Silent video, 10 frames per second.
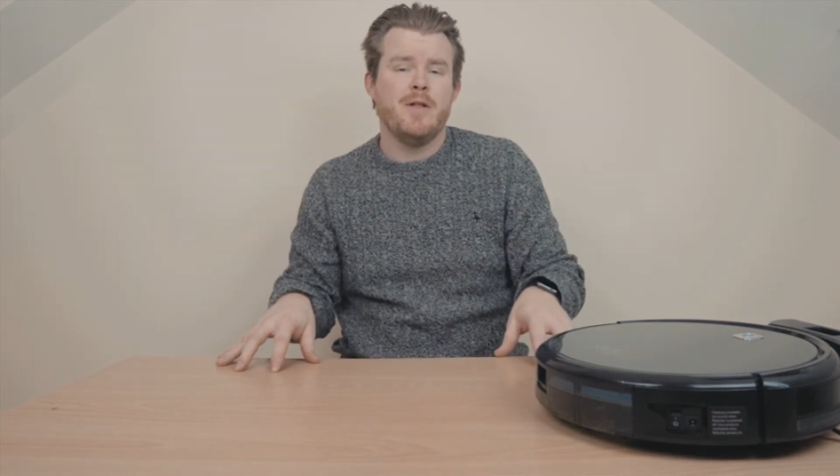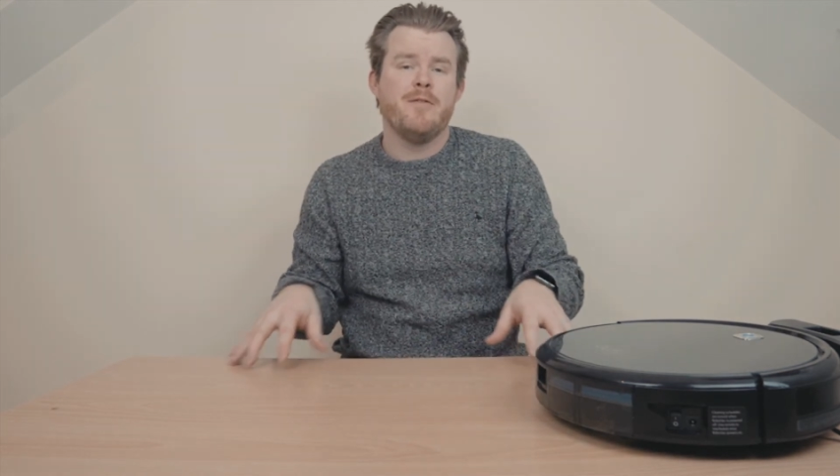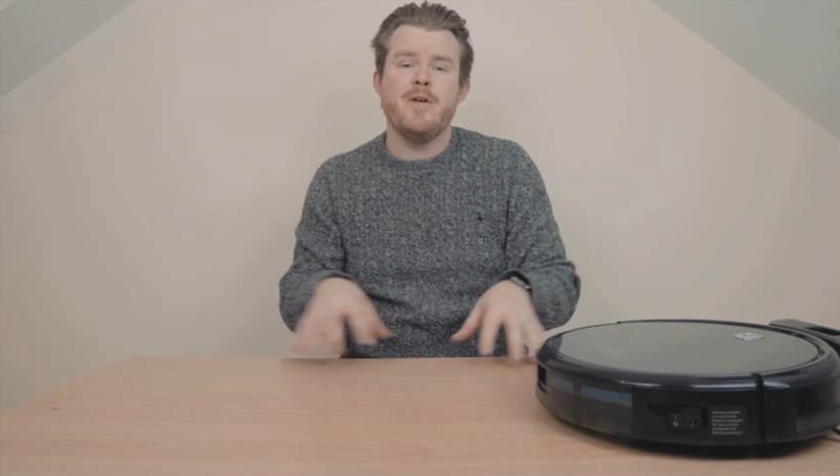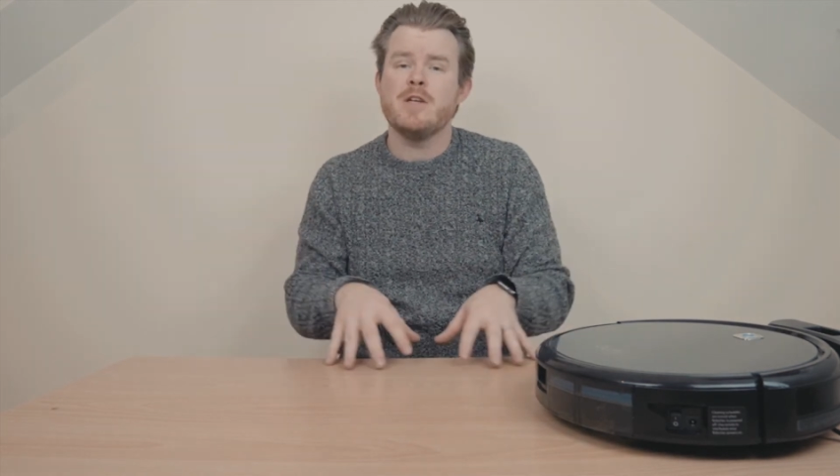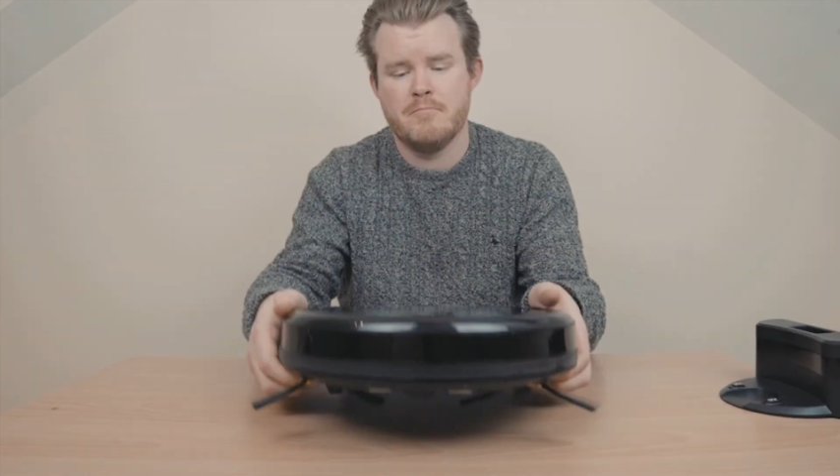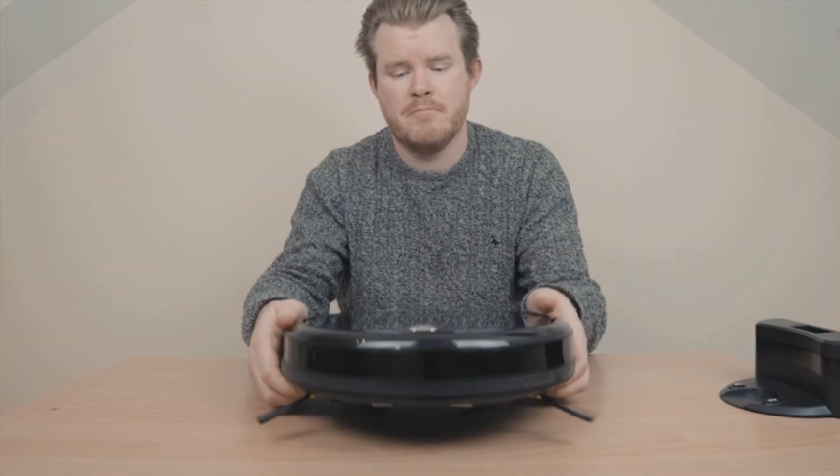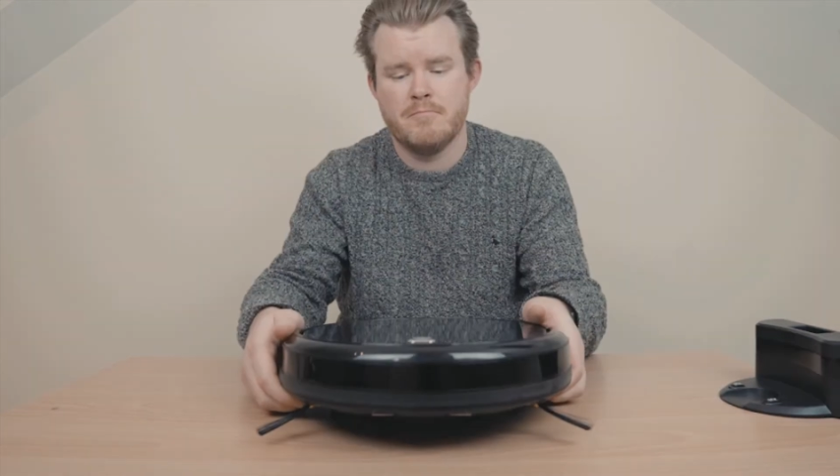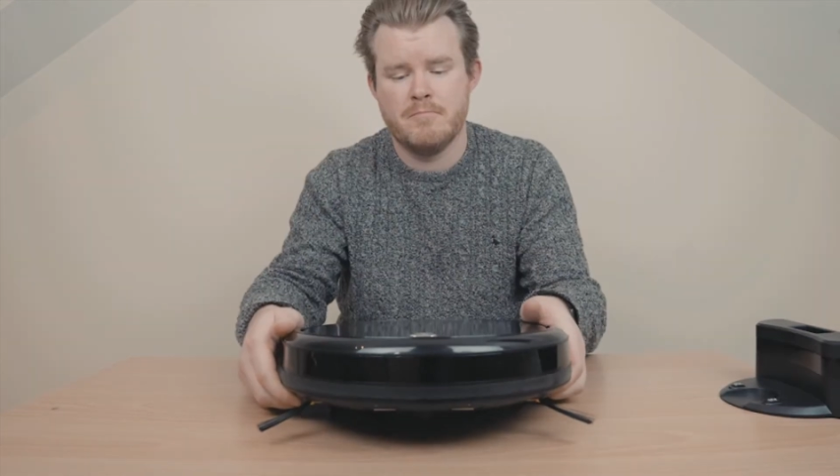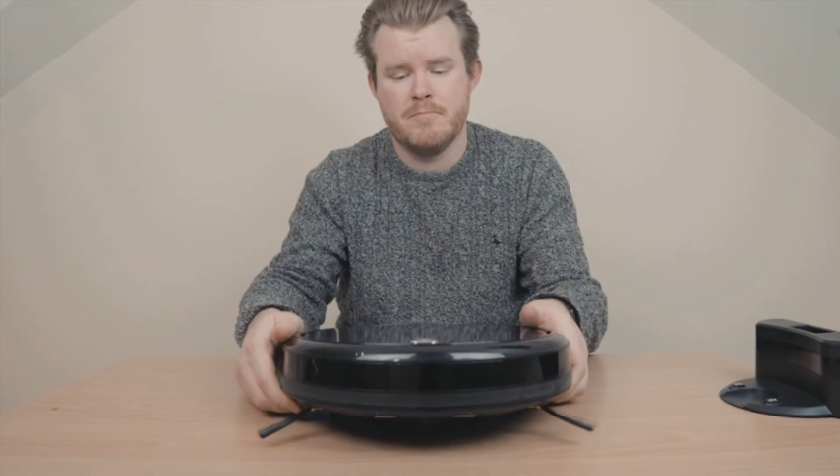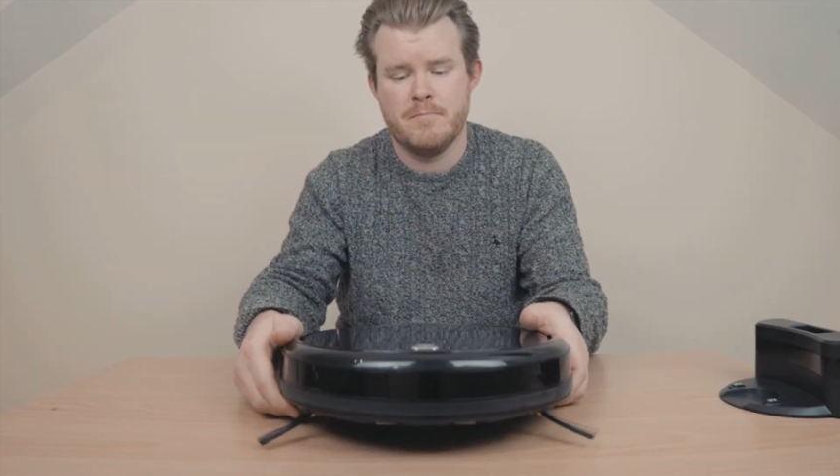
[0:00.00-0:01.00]
First one is
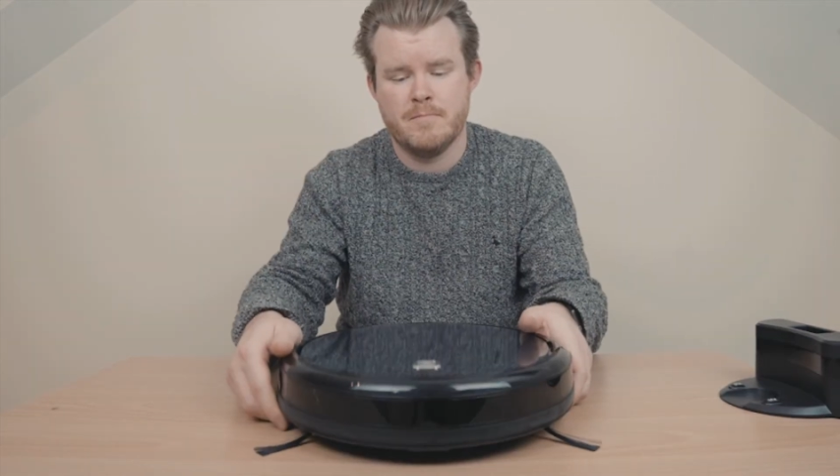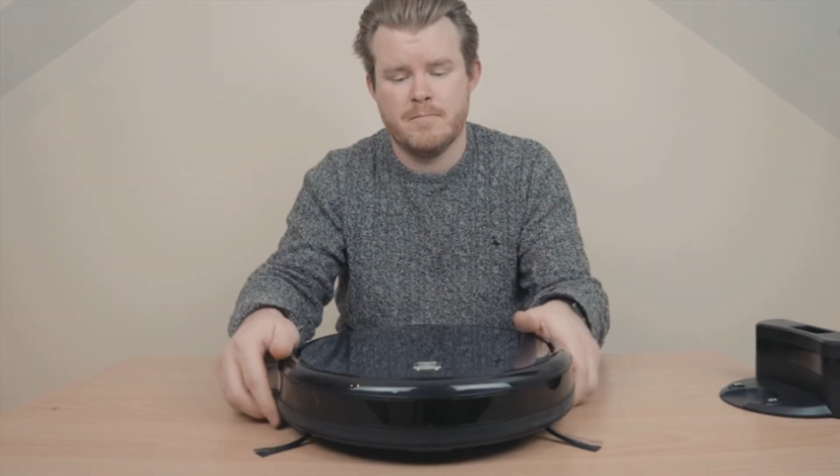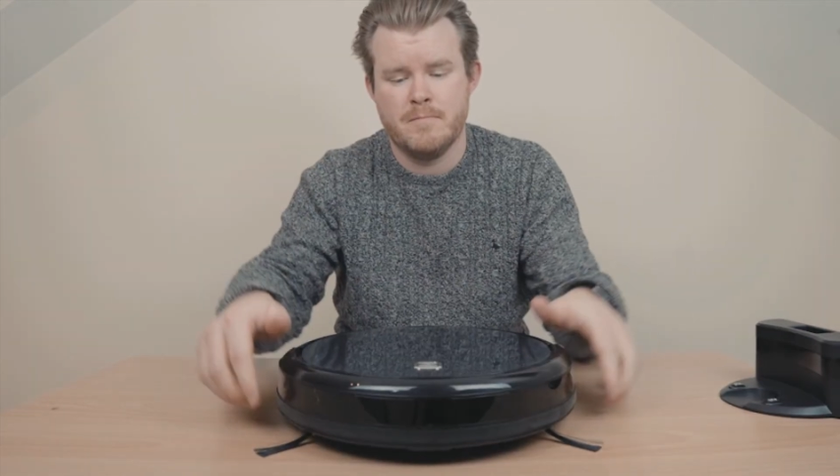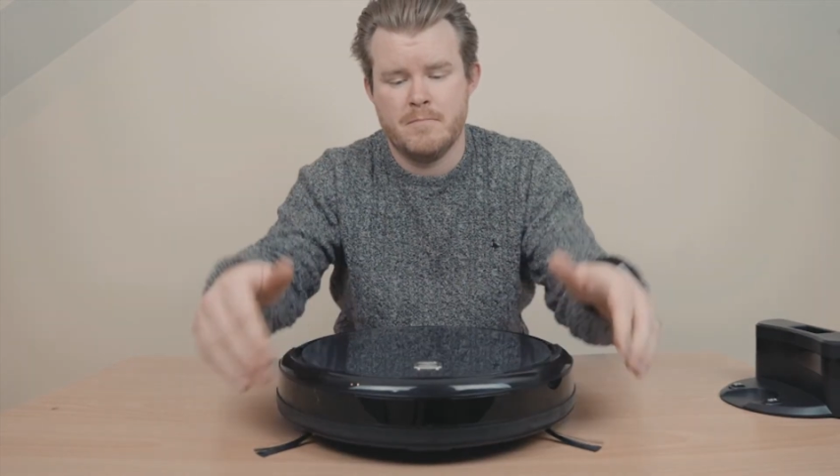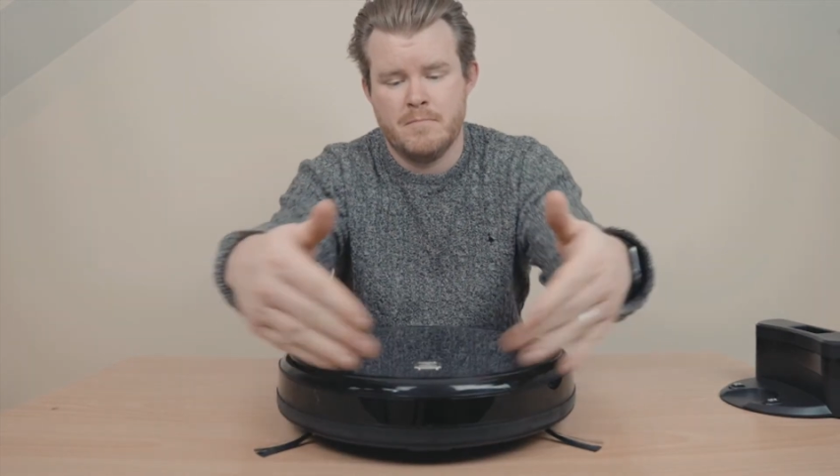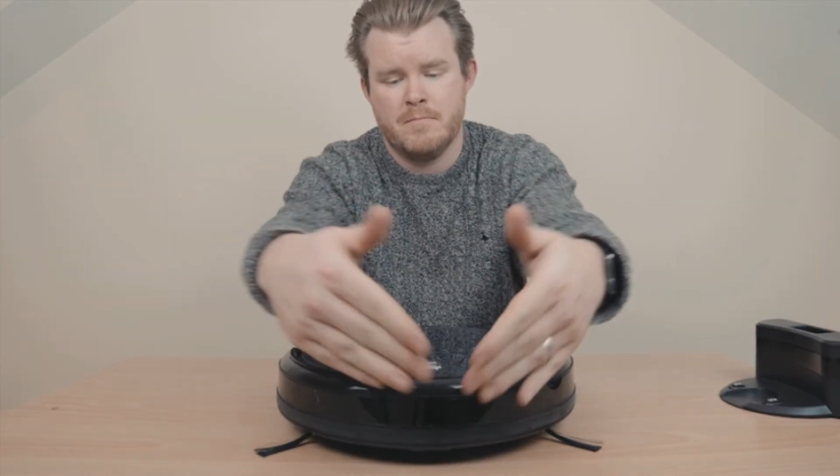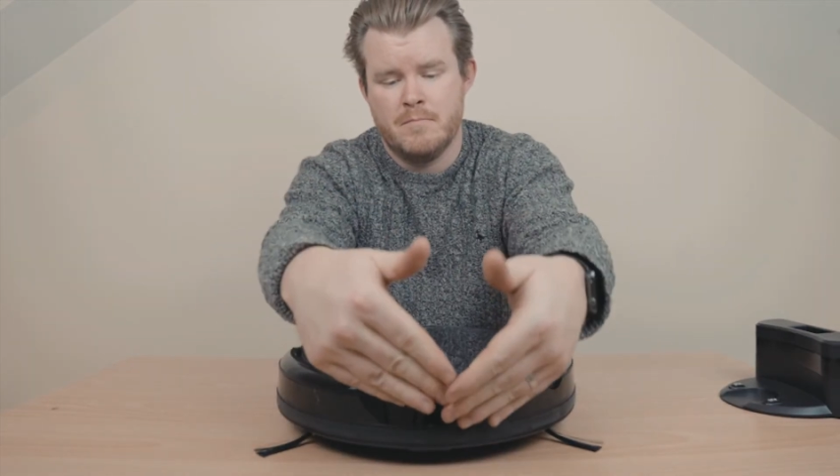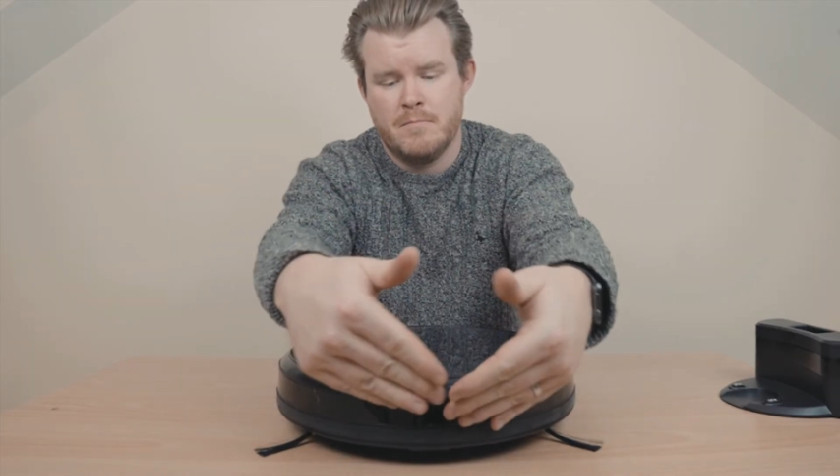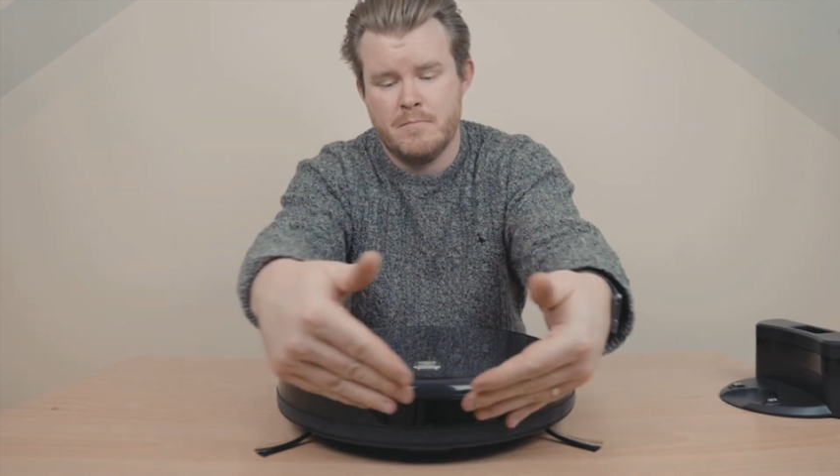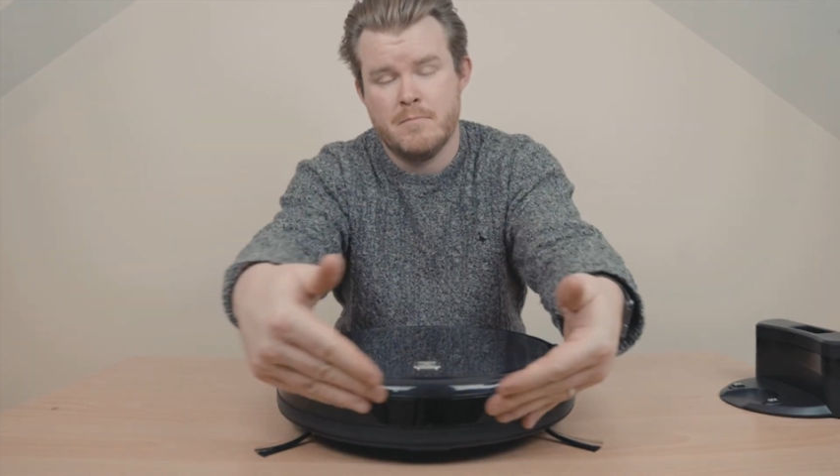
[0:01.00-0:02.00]
in the front of the Eufy,
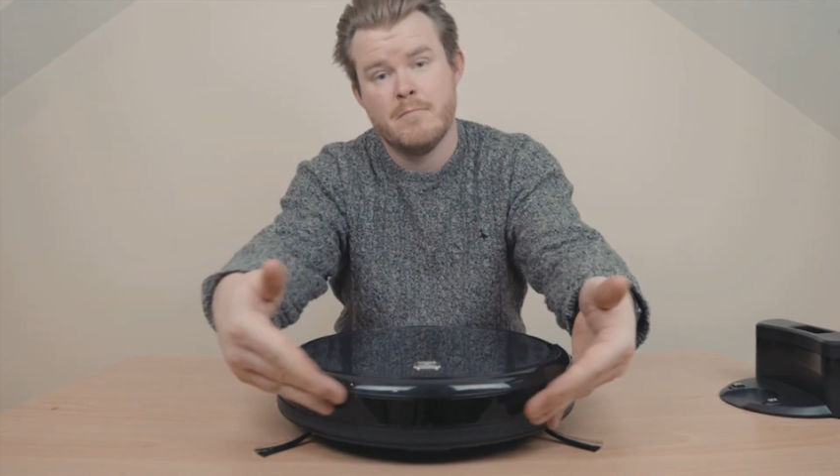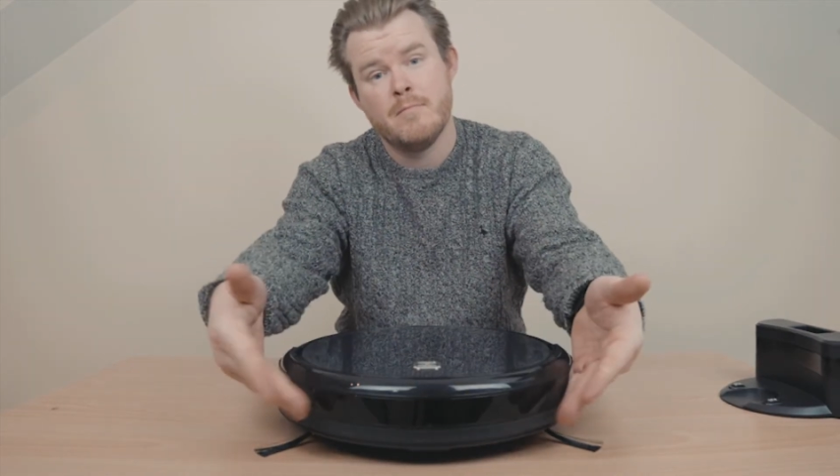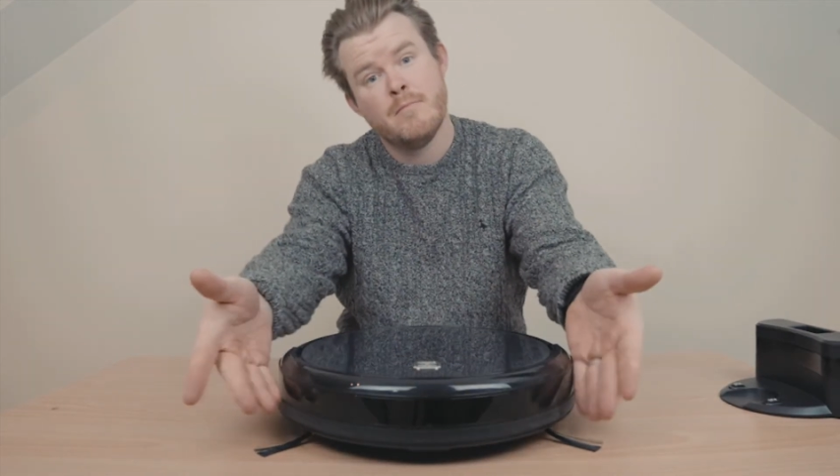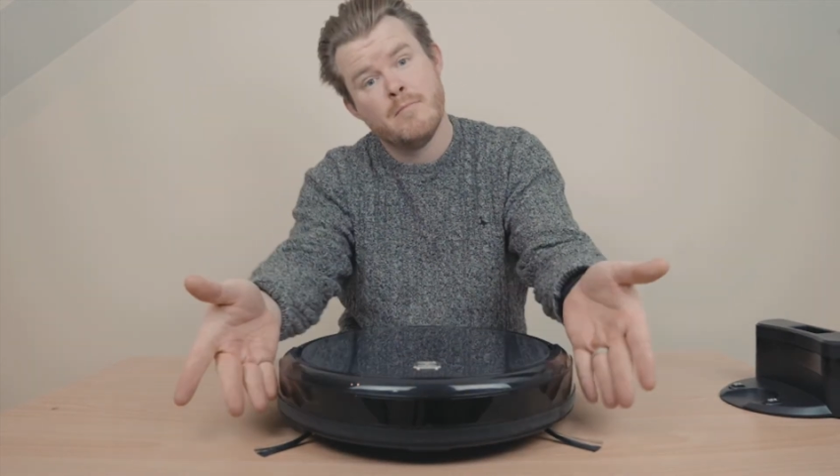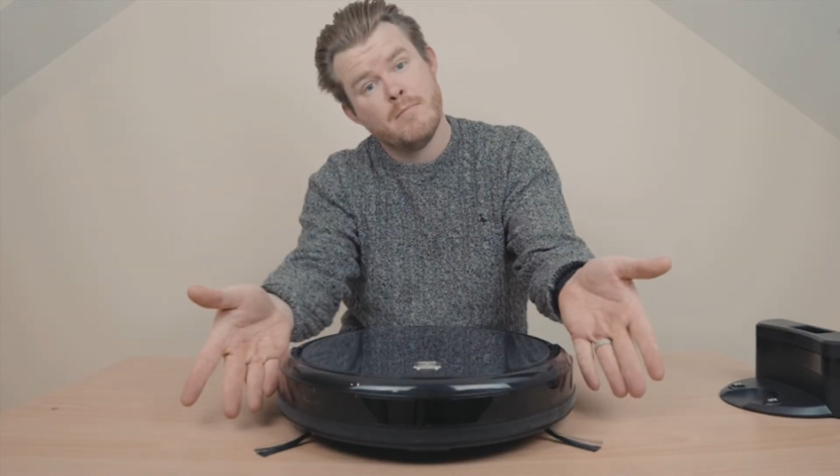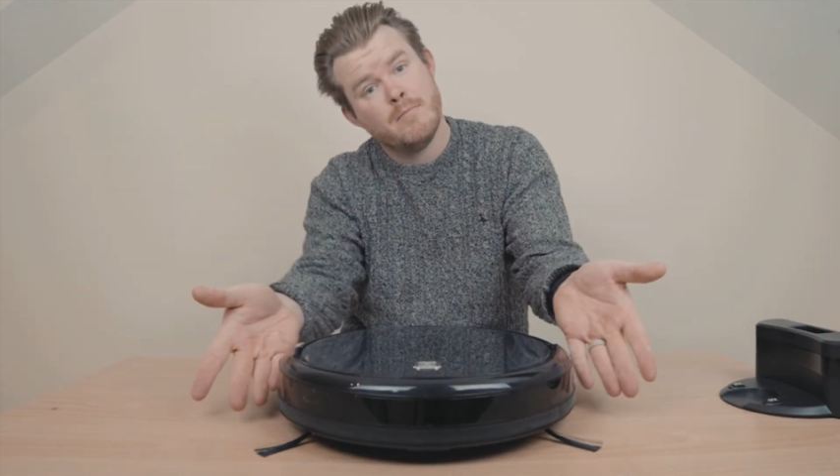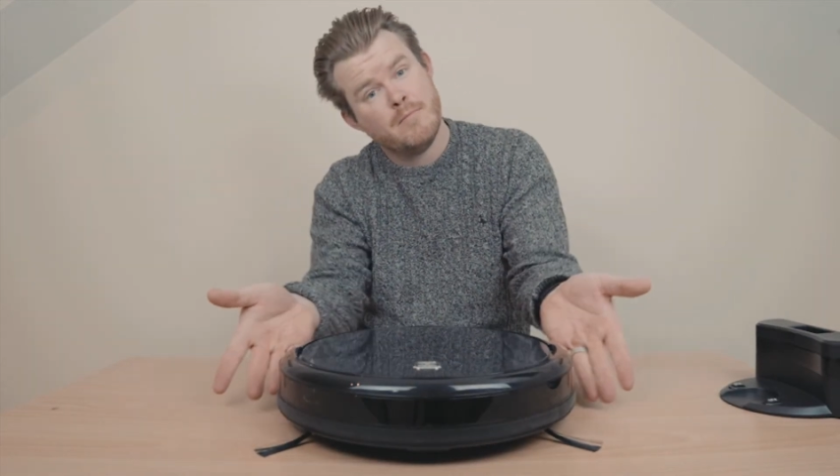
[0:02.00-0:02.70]
obviously being